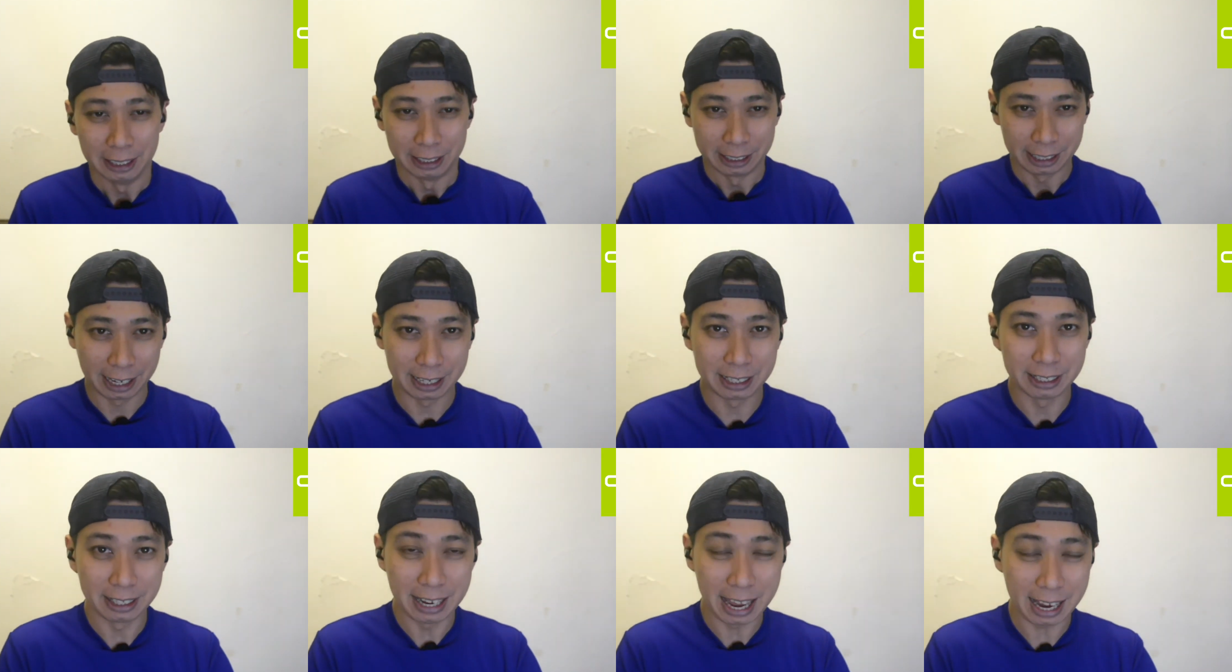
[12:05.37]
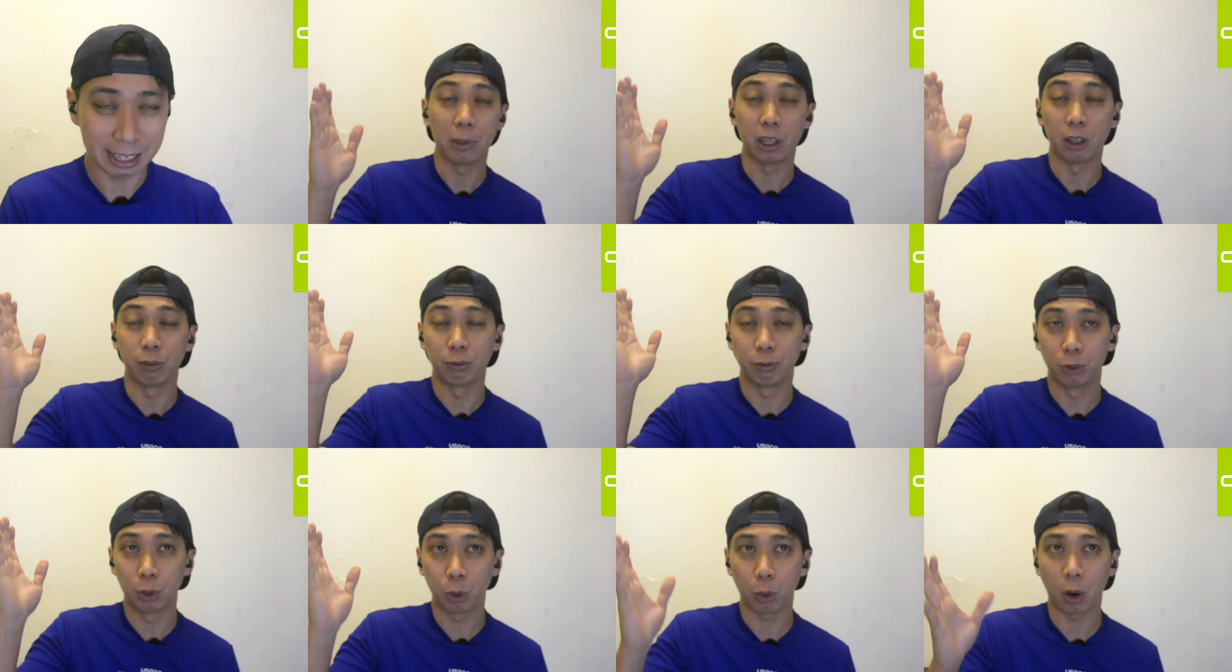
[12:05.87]
And next,
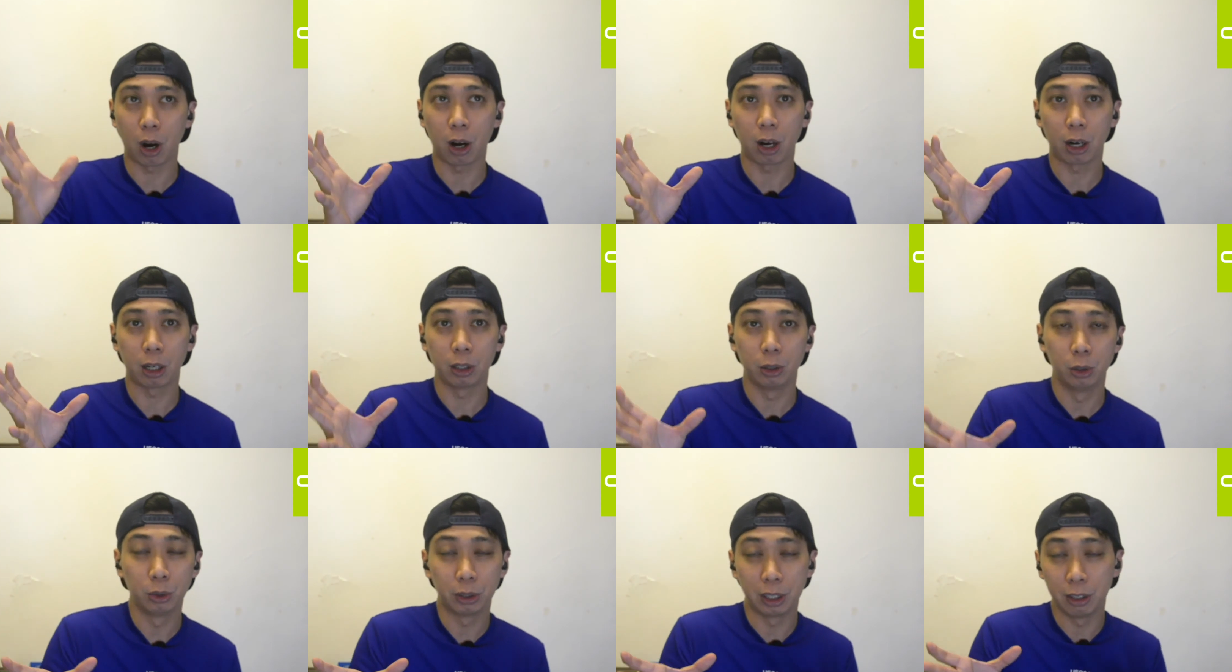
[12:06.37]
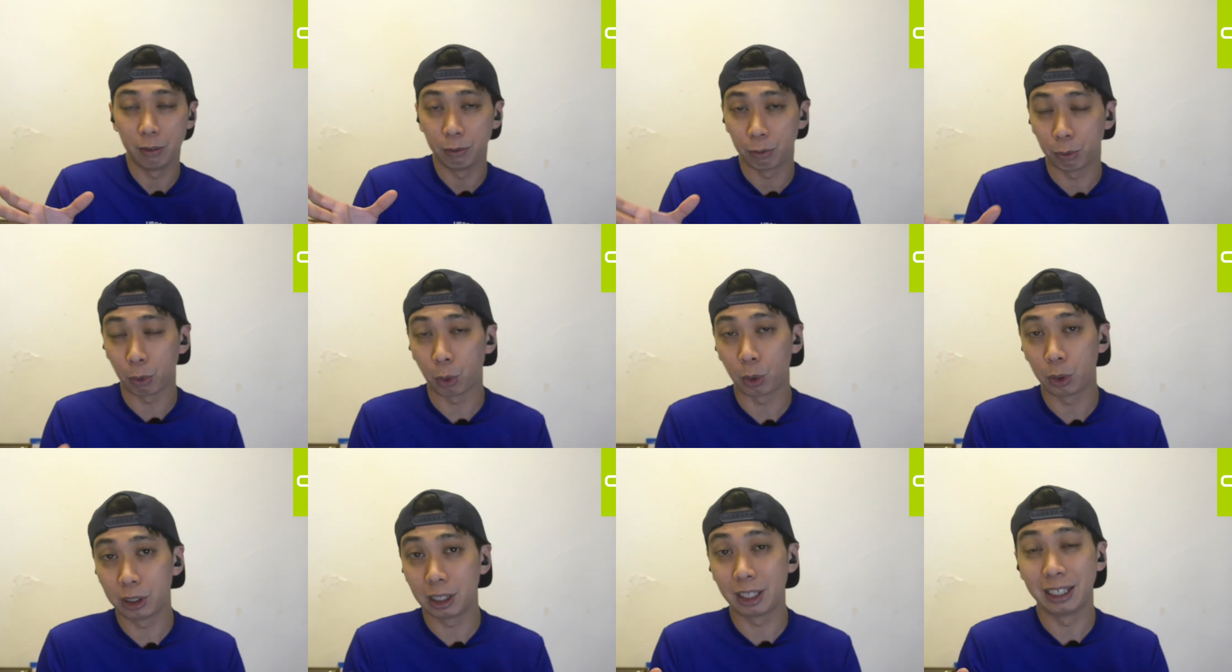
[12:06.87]
if you are looking
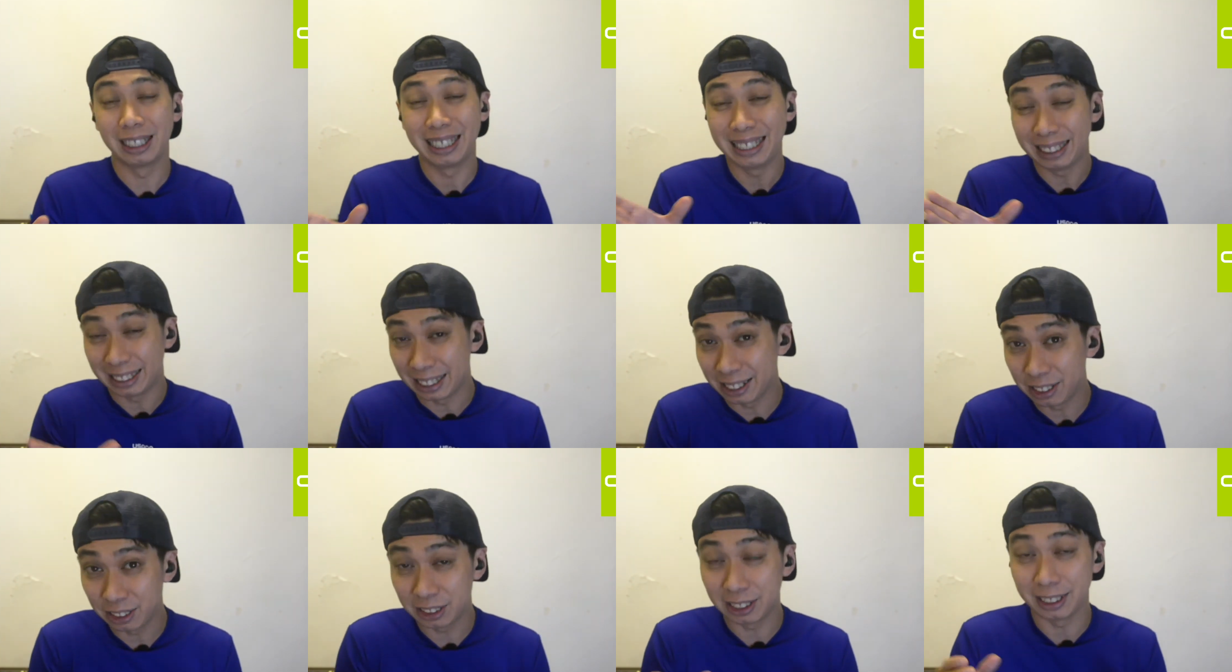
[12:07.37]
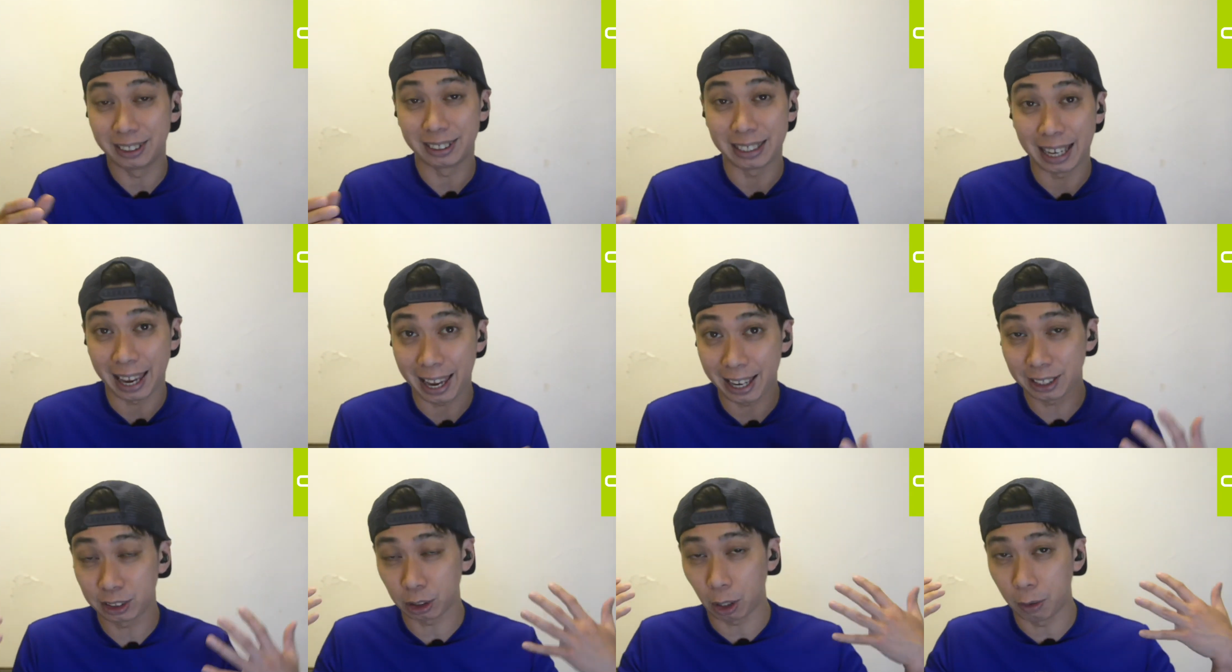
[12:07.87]
for the latency
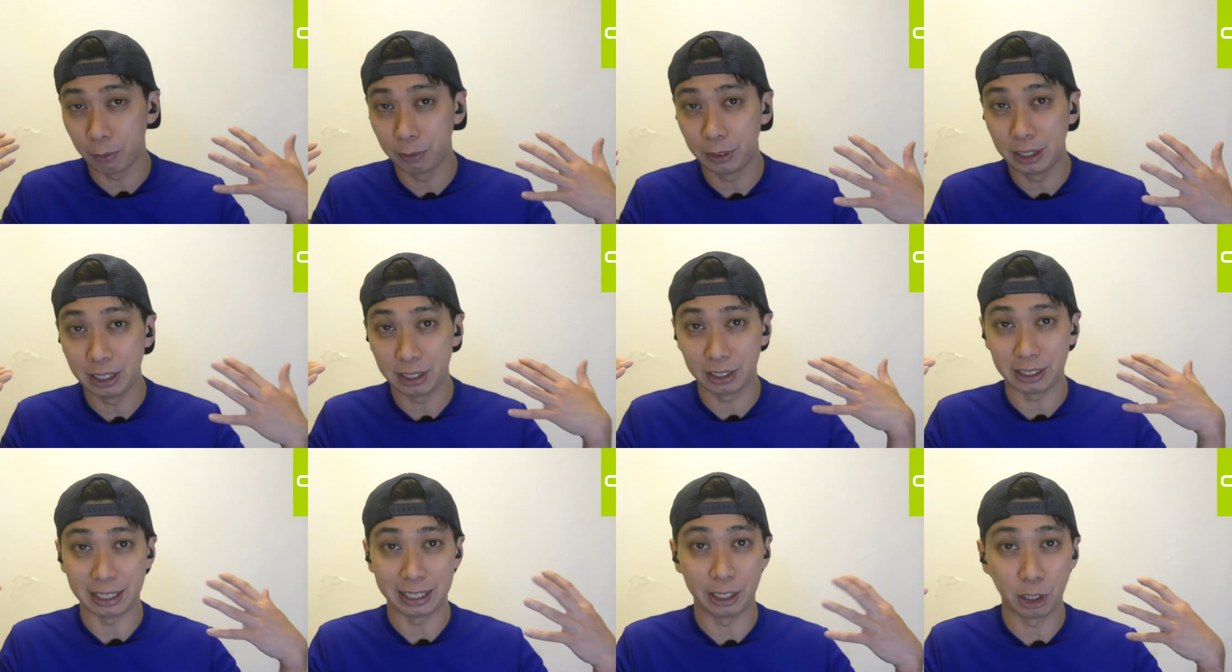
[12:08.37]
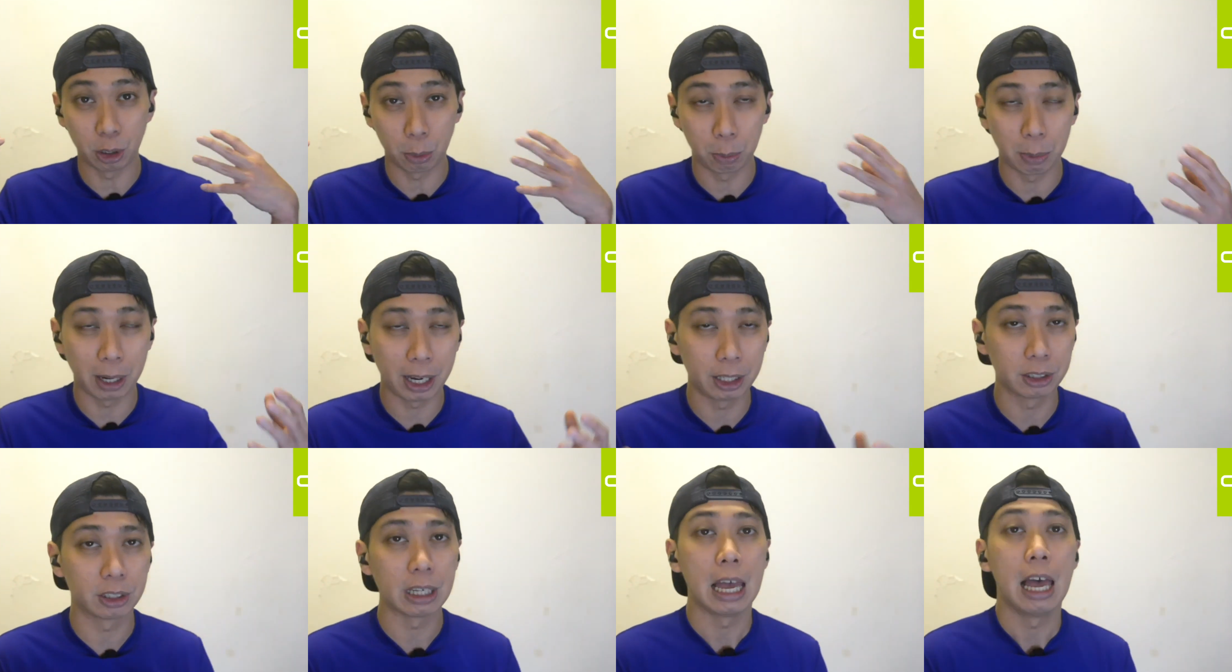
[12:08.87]
test of these
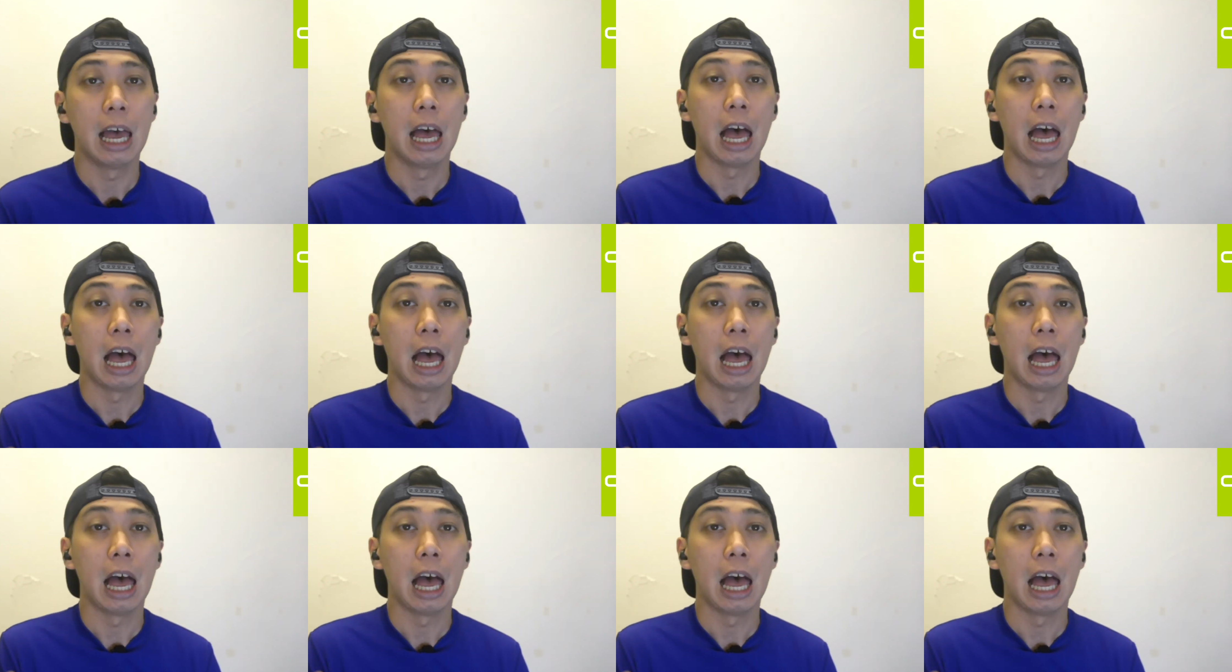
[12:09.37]
earbuds,